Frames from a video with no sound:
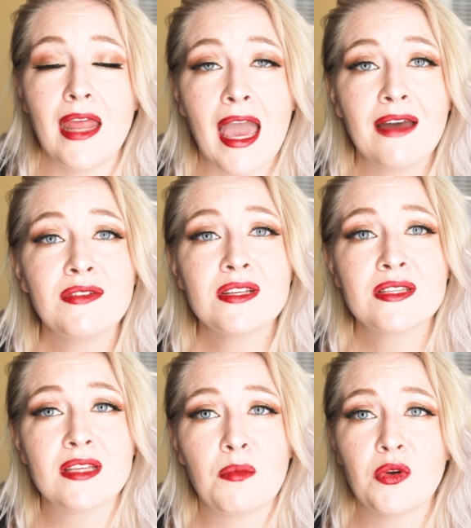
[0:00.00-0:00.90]
And having
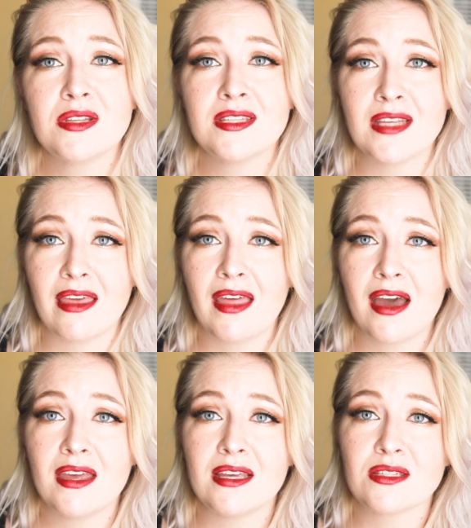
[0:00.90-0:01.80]
someone say
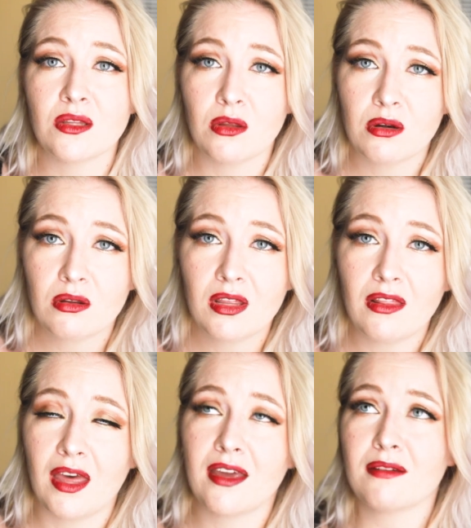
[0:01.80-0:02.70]
that is literally
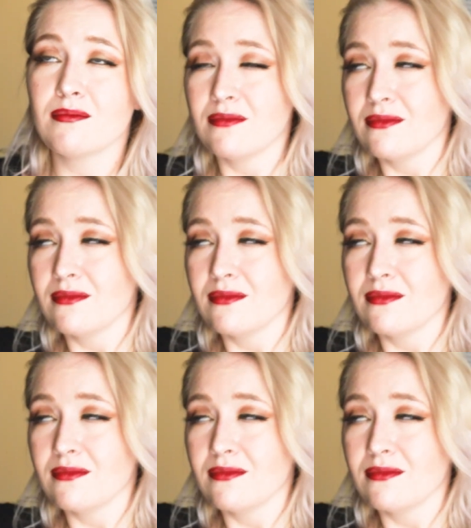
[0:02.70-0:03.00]
like,